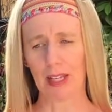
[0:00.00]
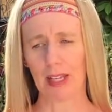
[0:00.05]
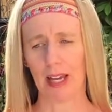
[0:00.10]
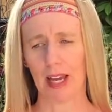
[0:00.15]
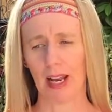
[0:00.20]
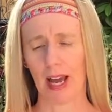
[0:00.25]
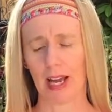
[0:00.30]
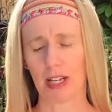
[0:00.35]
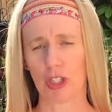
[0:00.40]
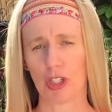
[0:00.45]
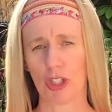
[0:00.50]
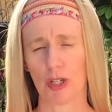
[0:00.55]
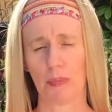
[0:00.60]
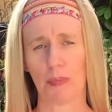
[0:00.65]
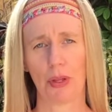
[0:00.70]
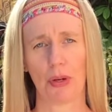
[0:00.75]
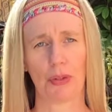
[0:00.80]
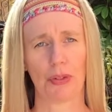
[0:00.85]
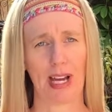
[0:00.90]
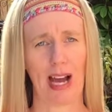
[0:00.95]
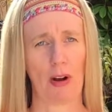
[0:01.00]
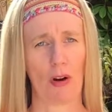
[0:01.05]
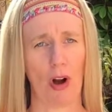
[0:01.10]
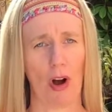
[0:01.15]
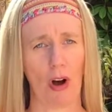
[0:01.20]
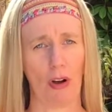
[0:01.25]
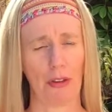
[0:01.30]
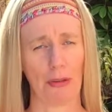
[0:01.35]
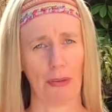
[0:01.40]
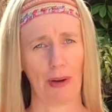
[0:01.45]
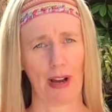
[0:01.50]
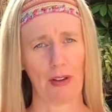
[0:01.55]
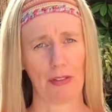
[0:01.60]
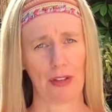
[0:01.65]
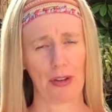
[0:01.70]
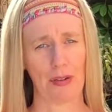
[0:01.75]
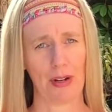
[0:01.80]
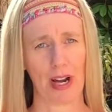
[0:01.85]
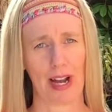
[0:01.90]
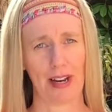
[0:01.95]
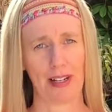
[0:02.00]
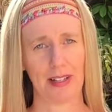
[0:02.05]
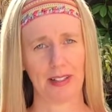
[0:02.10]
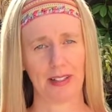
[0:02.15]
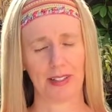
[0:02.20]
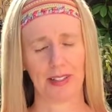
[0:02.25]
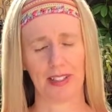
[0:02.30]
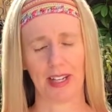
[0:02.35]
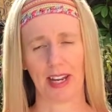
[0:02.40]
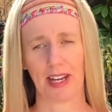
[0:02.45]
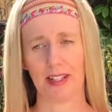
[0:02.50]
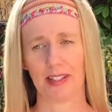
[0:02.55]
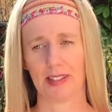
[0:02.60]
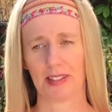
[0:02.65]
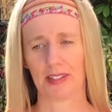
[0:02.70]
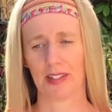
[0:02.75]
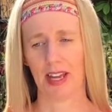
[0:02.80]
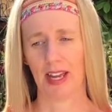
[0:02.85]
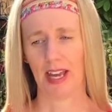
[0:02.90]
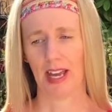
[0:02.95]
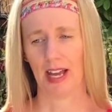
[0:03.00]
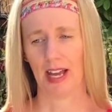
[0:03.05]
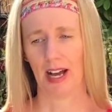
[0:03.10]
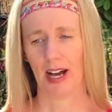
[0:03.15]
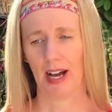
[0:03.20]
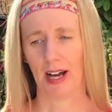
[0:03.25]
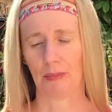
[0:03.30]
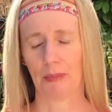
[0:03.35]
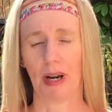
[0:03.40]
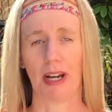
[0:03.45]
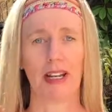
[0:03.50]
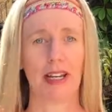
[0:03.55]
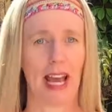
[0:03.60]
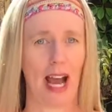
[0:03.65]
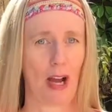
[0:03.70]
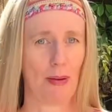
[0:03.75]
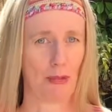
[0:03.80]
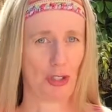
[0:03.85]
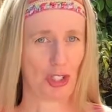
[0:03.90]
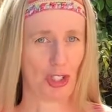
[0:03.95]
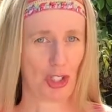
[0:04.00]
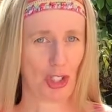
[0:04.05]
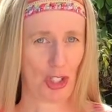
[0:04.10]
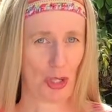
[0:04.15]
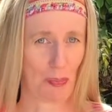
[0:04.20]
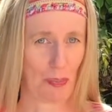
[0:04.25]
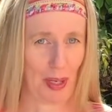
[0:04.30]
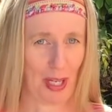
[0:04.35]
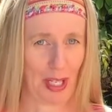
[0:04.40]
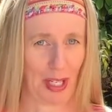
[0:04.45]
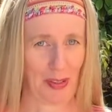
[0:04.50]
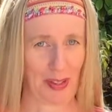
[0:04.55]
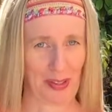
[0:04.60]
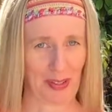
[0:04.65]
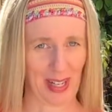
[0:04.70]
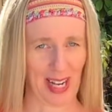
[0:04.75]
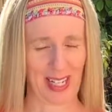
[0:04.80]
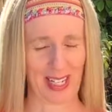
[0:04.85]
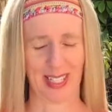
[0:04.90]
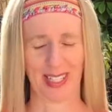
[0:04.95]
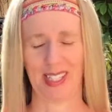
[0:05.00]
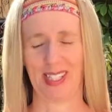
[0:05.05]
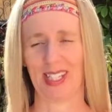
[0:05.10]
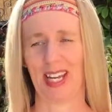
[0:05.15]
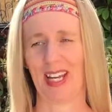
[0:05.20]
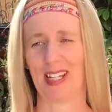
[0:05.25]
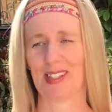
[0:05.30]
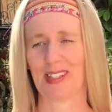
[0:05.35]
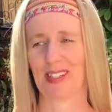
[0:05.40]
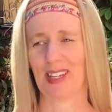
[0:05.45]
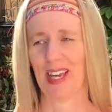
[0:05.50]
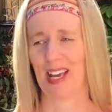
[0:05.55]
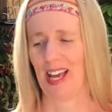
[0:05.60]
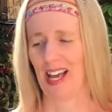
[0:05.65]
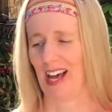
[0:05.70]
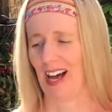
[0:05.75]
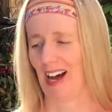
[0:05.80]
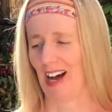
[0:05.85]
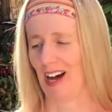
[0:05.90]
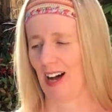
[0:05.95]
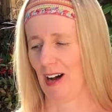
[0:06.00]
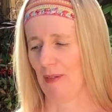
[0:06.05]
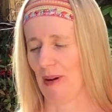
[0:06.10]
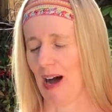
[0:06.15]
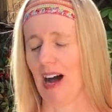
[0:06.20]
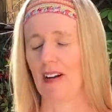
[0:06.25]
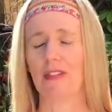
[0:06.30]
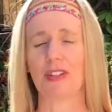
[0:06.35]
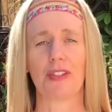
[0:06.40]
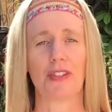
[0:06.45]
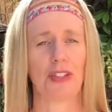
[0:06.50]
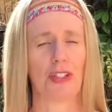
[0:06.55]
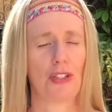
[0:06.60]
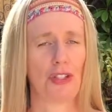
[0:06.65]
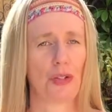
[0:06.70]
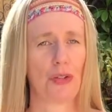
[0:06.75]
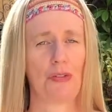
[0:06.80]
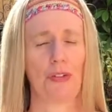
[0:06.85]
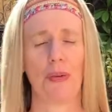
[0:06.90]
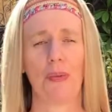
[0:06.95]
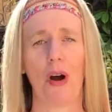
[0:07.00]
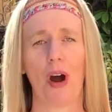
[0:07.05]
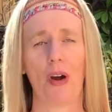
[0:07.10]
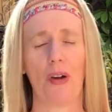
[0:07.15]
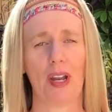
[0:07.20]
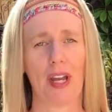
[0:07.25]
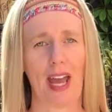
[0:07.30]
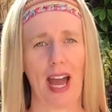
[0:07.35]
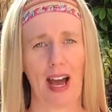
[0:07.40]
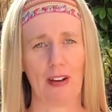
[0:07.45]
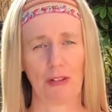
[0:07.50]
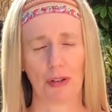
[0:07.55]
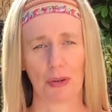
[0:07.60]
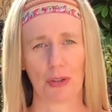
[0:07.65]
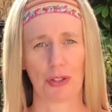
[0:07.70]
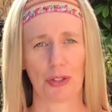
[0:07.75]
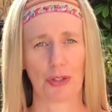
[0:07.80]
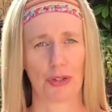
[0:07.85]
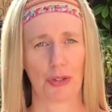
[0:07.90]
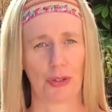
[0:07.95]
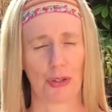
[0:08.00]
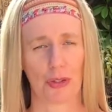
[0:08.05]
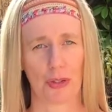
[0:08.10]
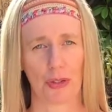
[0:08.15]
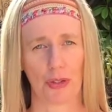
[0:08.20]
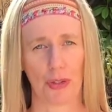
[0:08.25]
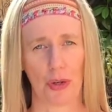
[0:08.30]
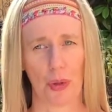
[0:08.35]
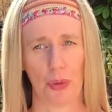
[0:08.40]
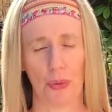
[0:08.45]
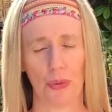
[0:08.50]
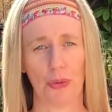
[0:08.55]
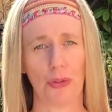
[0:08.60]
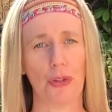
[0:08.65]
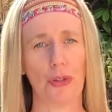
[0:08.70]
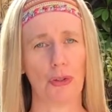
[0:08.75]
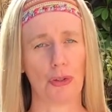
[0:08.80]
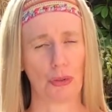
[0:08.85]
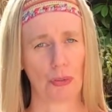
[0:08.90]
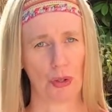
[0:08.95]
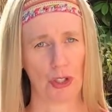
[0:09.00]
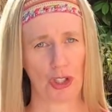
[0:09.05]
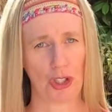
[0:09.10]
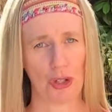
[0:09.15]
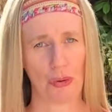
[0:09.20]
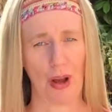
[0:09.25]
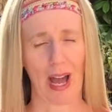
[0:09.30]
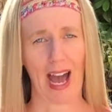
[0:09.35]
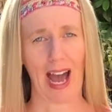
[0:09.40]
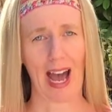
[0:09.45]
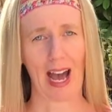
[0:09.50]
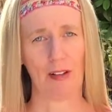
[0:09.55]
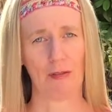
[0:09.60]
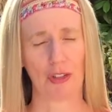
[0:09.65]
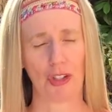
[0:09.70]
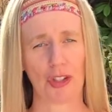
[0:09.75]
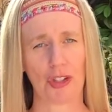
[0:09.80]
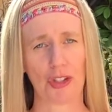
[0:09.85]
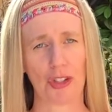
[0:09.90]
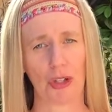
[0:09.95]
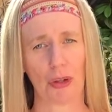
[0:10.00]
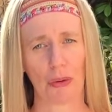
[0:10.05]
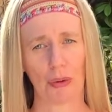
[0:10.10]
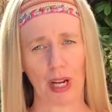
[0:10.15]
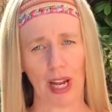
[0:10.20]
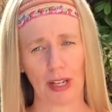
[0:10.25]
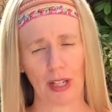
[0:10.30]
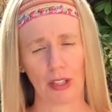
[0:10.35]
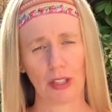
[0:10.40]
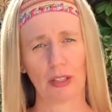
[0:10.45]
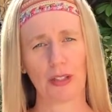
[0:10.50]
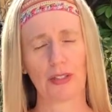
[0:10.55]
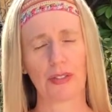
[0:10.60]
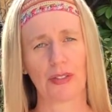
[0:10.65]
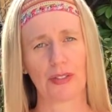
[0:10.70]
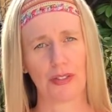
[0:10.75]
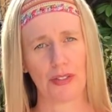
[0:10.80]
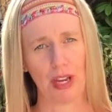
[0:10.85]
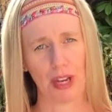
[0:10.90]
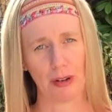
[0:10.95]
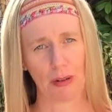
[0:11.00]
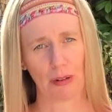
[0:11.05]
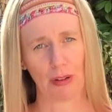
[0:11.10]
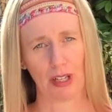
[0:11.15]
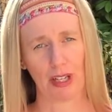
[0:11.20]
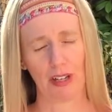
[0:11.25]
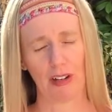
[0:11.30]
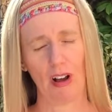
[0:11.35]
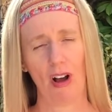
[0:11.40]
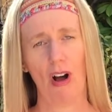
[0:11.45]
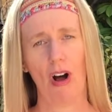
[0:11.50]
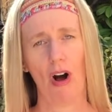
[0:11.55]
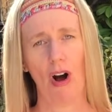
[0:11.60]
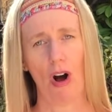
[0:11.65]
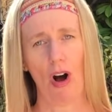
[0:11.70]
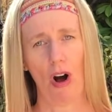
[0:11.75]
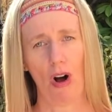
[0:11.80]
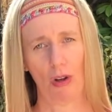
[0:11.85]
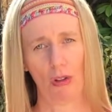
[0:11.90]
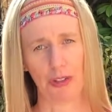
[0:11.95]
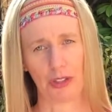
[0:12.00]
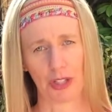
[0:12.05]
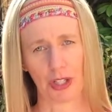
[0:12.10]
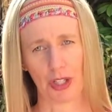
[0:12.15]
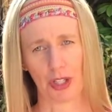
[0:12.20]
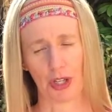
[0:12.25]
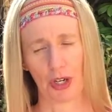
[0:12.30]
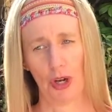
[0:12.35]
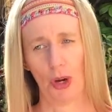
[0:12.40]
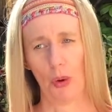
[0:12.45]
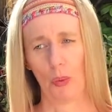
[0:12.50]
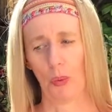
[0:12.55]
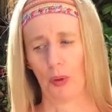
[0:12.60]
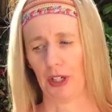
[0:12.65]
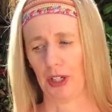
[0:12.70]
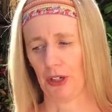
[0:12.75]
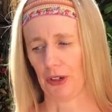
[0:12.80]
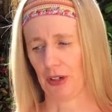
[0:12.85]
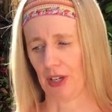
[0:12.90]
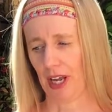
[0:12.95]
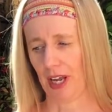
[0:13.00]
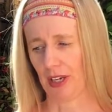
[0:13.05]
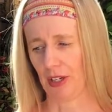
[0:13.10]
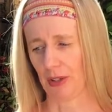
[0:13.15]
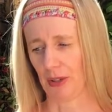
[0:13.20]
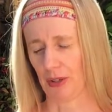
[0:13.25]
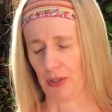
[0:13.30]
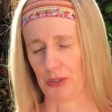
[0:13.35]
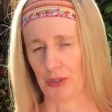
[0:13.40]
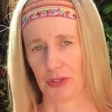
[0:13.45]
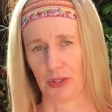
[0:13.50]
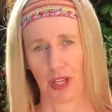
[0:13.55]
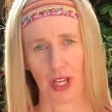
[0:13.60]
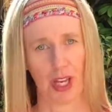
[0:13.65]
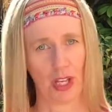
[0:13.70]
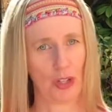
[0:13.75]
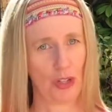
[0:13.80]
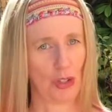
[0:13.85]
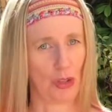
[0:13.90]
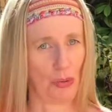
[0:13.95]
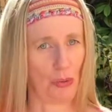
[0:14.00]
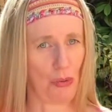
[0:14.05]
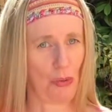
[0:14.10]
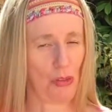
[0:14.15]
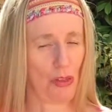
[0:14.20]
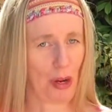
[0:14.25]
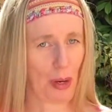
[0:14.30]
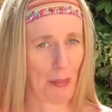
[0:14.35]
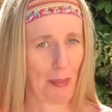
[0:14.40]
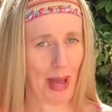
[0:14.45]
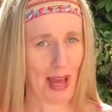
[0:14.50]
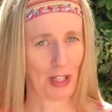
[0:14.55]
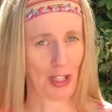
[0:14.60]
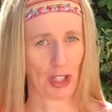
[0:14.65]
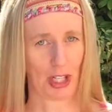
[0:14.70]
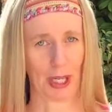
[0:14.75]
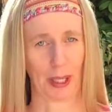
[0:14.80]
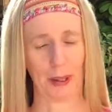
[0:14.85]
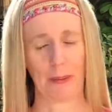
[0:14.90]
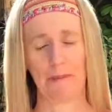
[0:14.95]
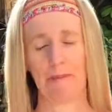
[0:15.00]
And I ship those out all throughout the United States. Um, right now I'm just shipping in the United States. Um, obviously too, if you already have crystals or stones, use what you have just to create a little sacred altar where your candles can do their magic.